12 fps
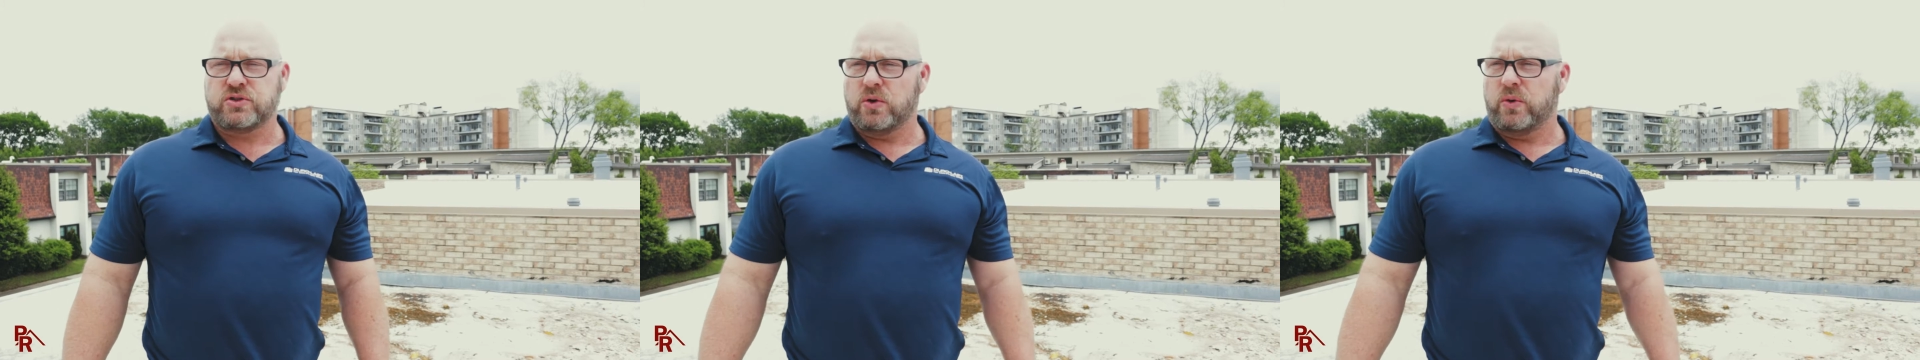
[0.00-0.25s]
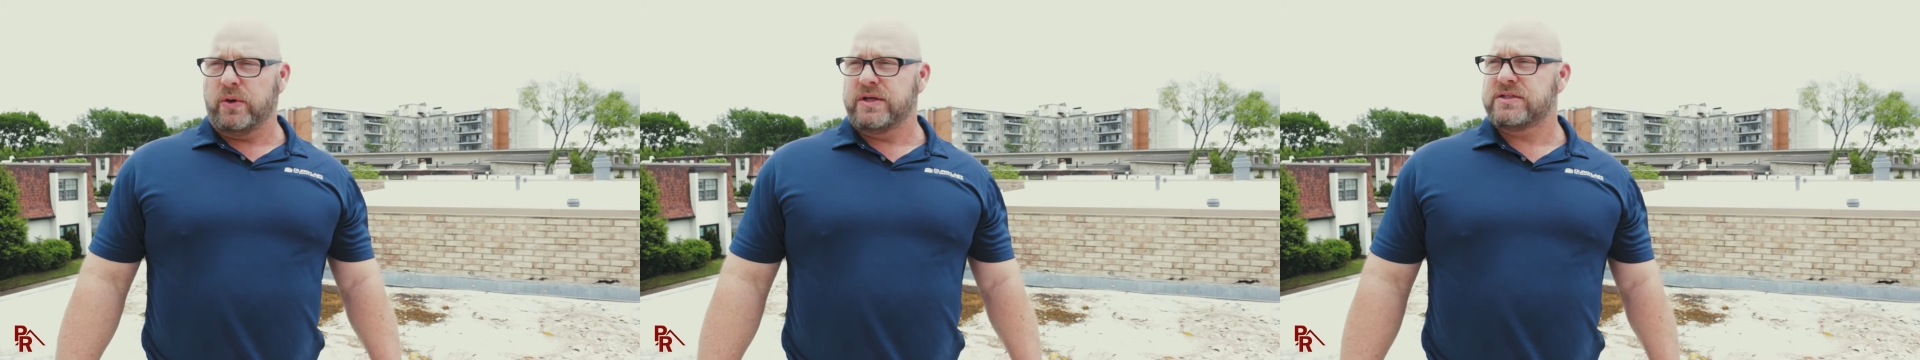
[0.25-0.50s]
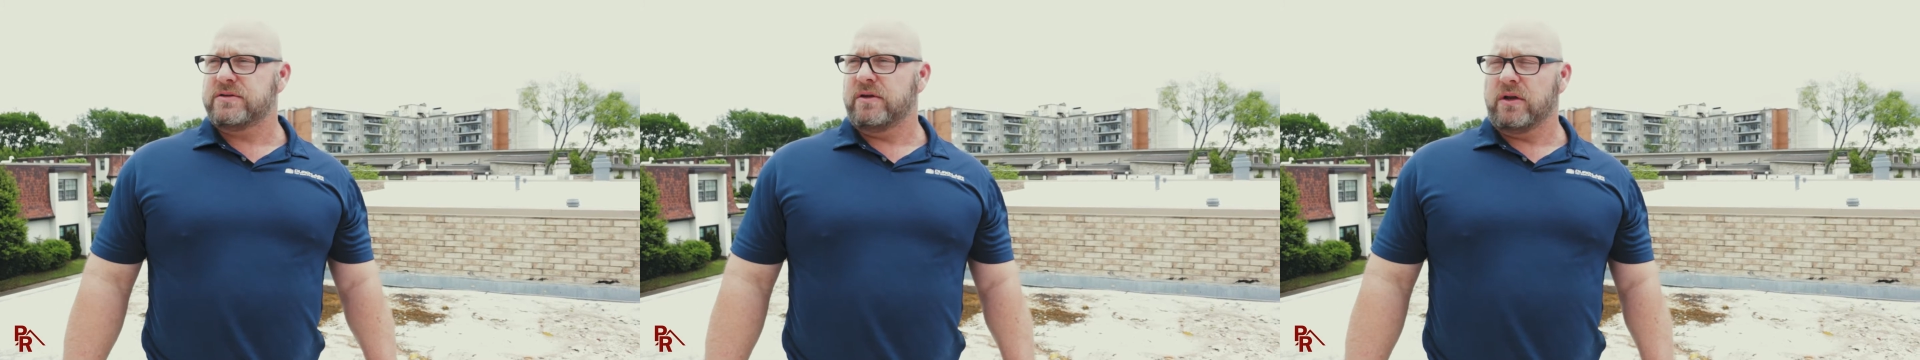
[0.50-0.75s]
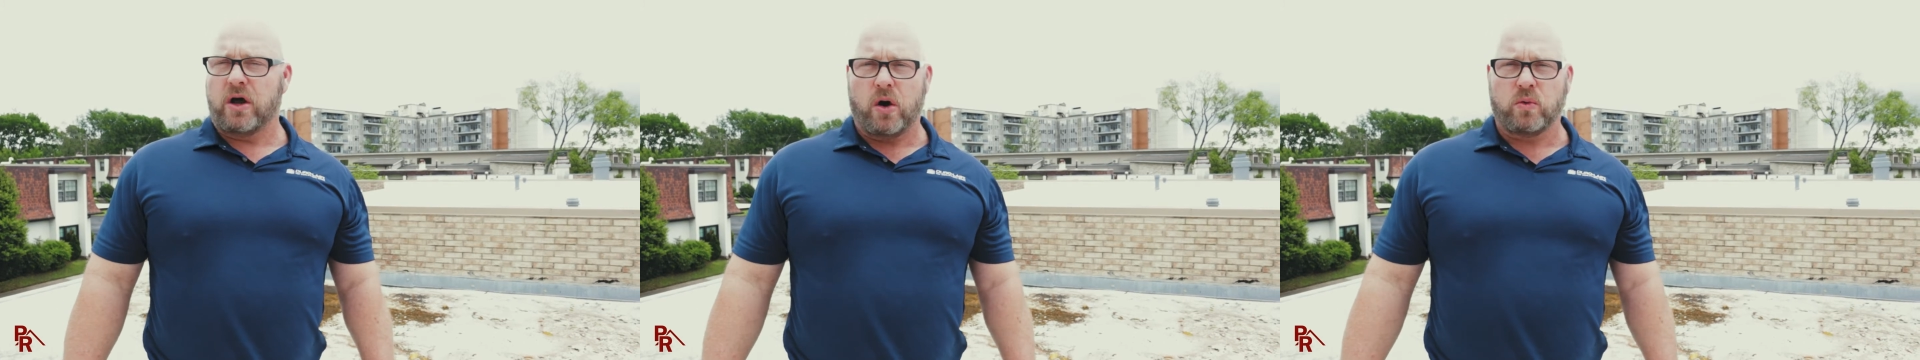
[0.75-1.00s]
choice,
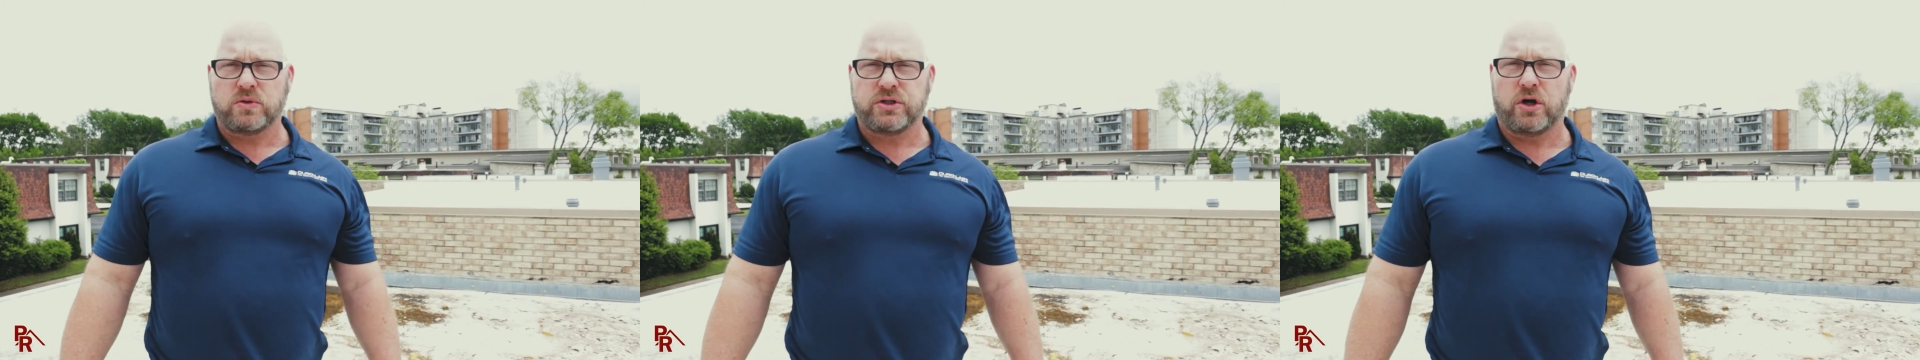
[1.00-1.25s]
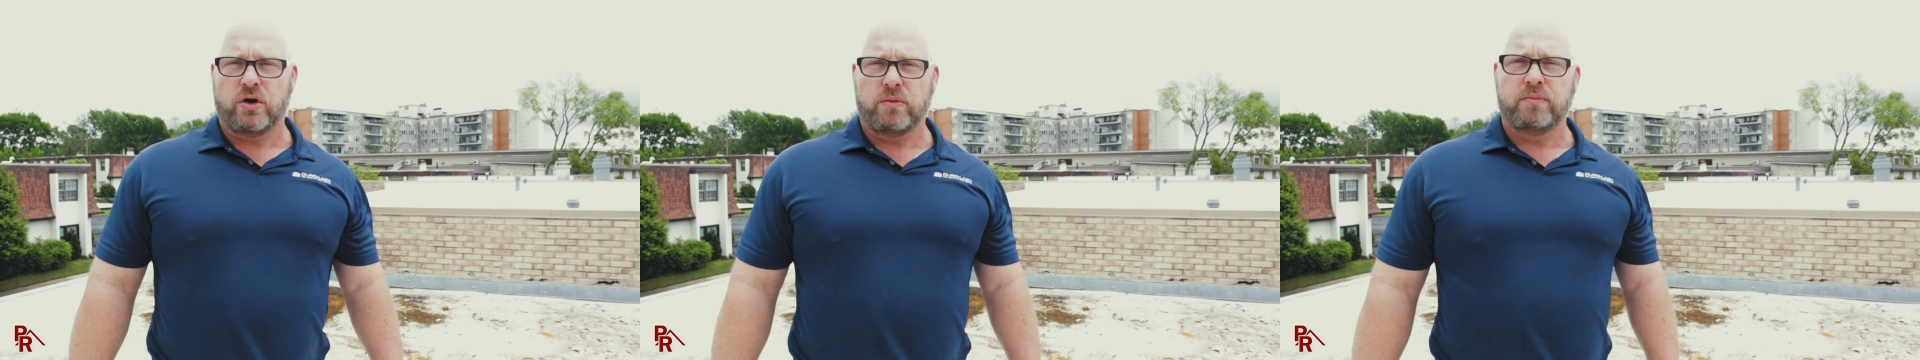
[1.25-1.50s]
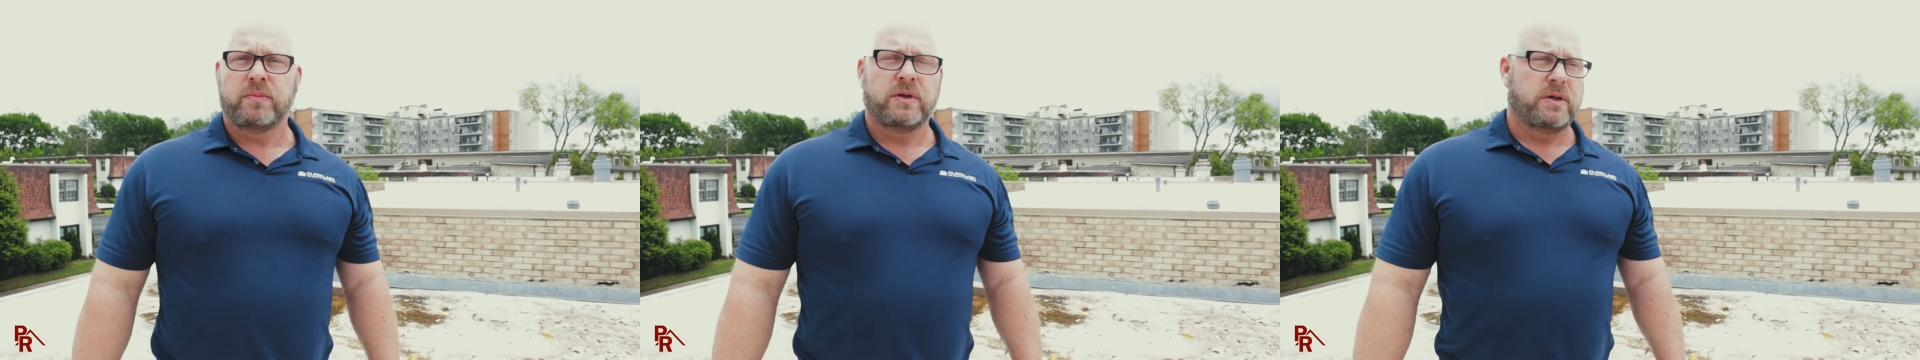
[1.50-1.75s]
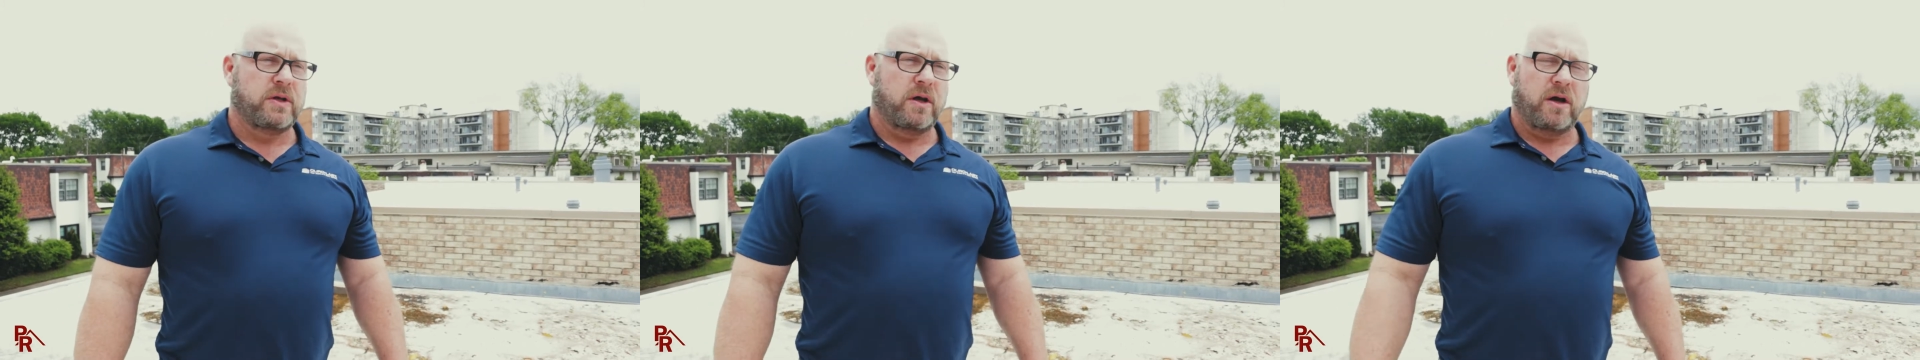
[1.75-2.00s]
long term.
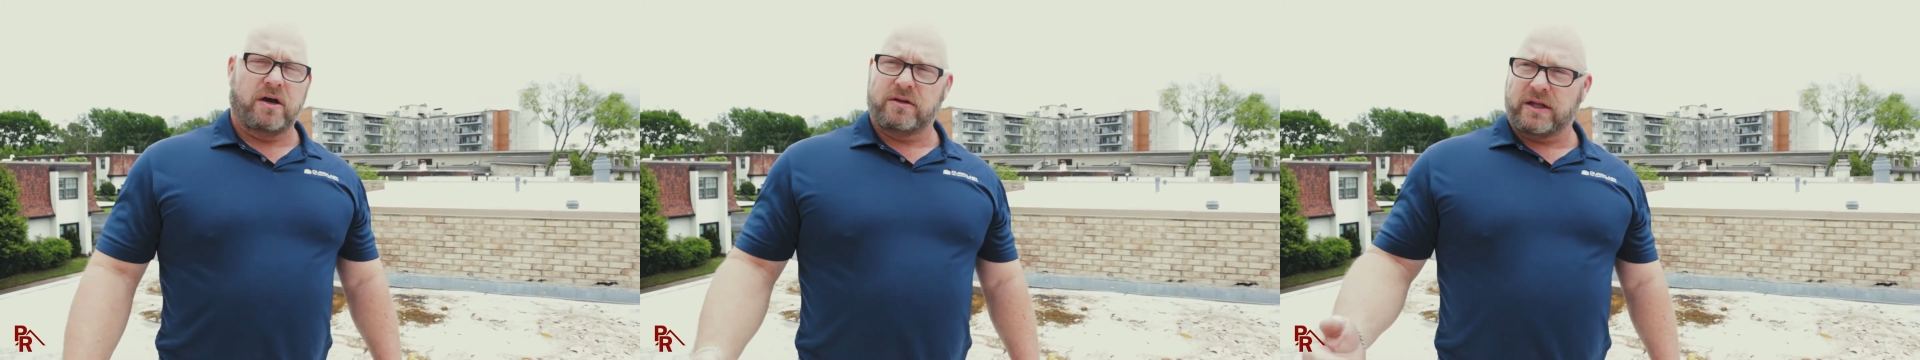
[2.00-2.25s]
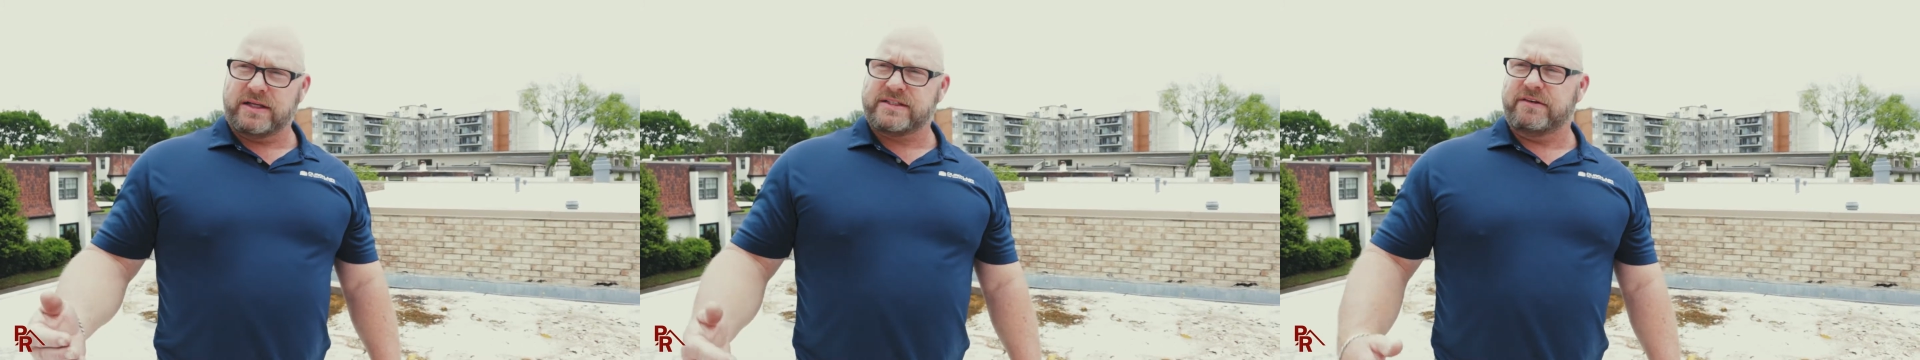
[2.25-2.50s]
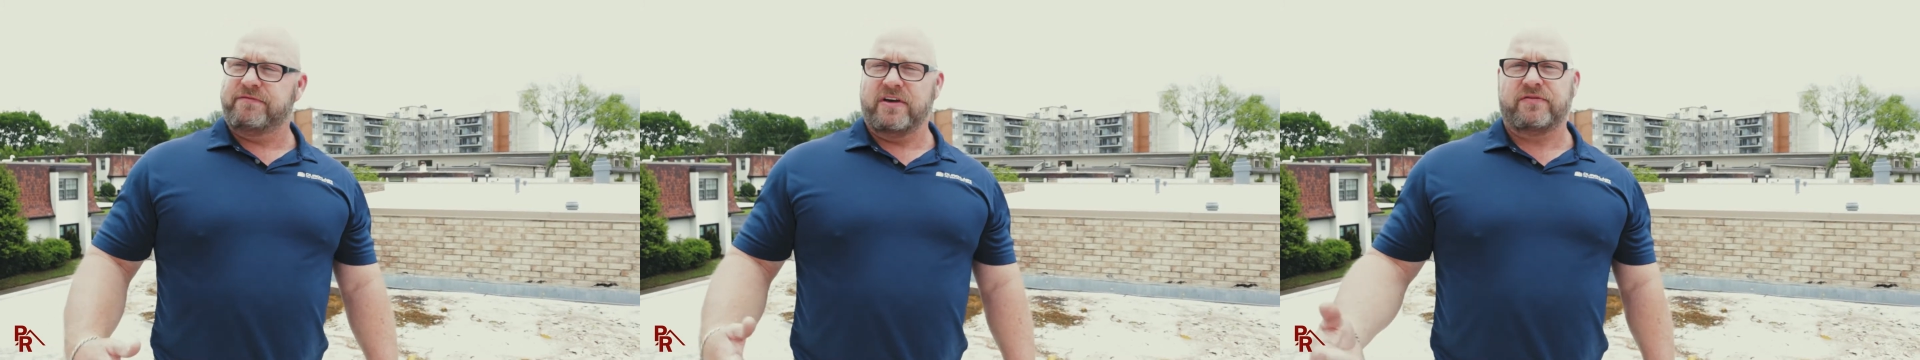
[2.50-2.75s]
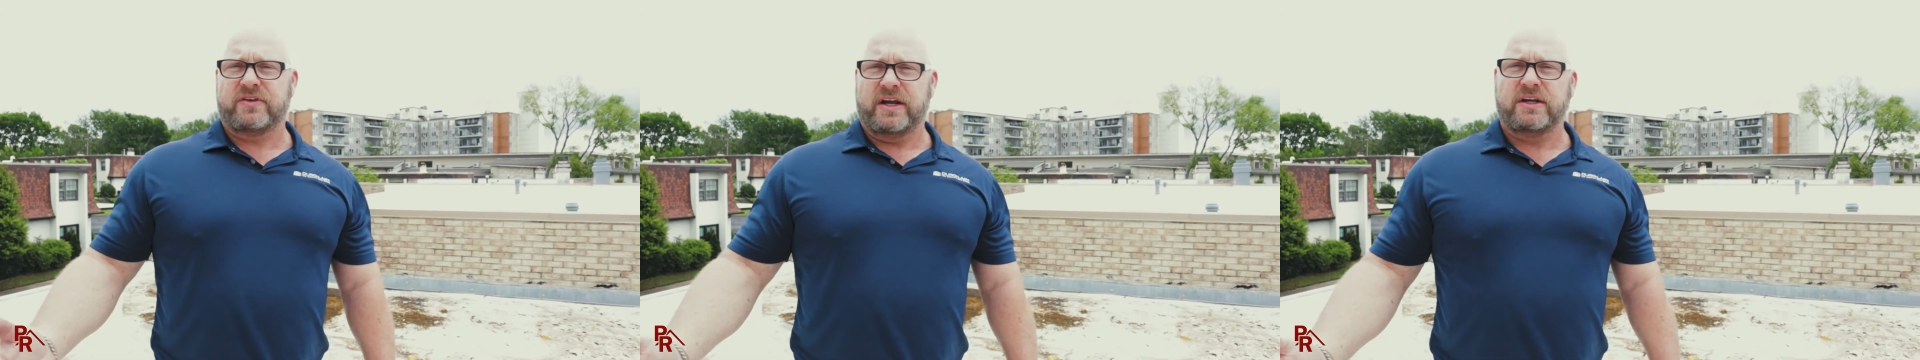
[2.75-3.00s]
Like I said,
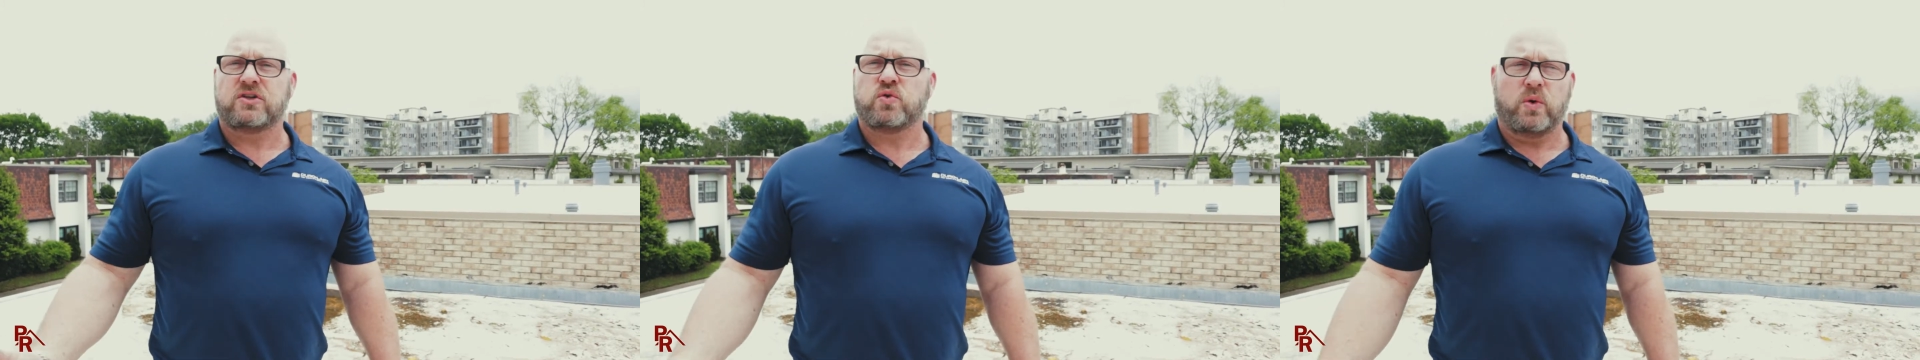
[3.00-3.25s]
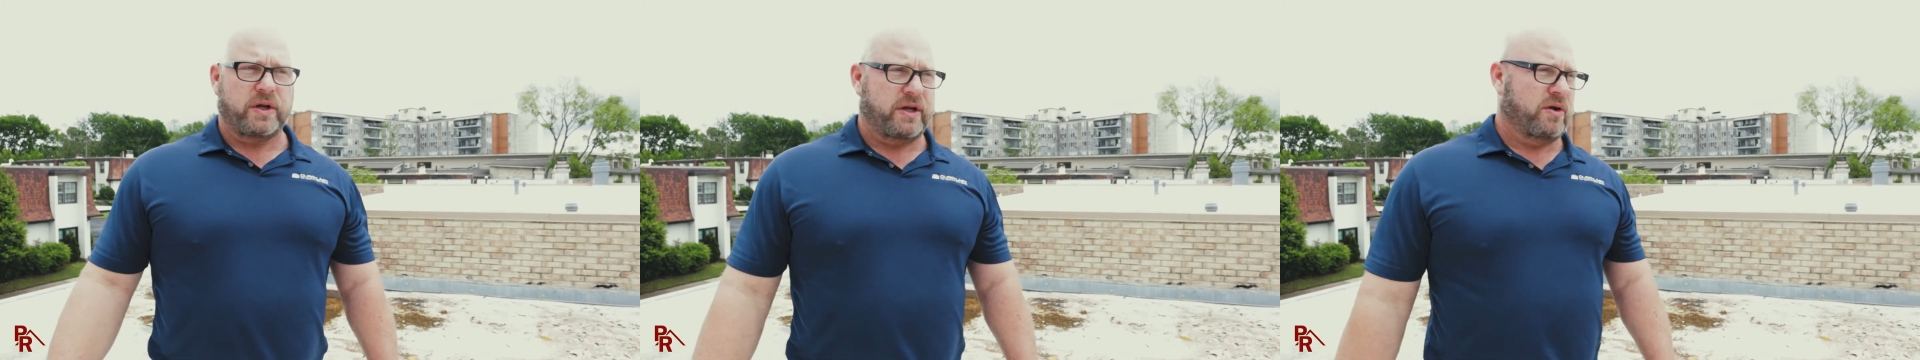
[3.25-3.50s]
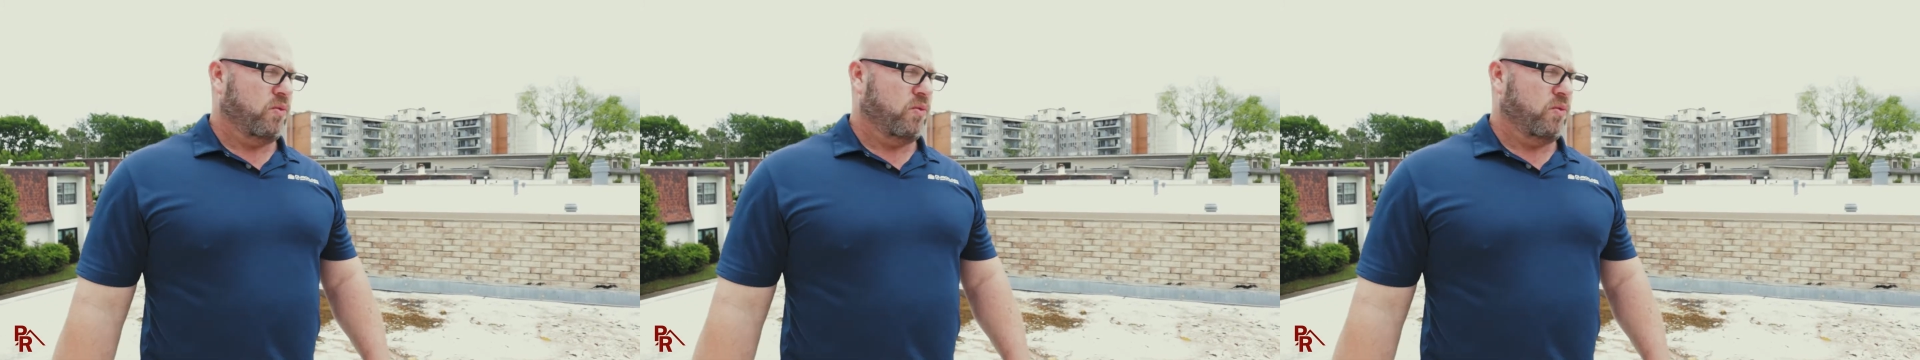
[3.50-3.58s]
15 to 20 year